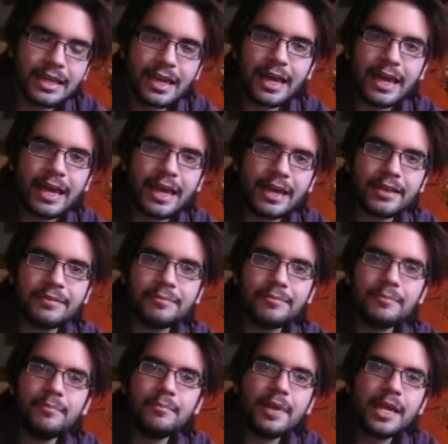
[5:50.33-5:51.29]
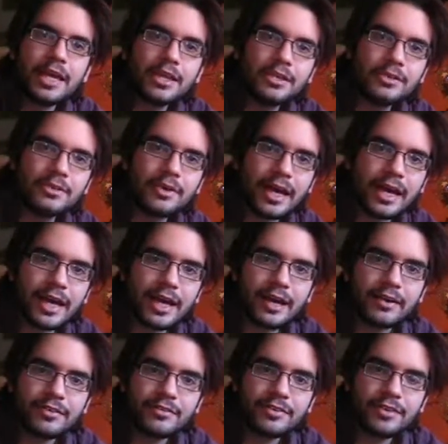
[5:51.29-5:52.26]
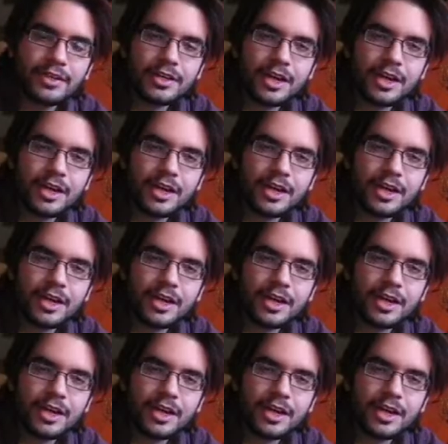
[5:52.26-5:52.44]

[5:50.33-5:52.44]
and may you have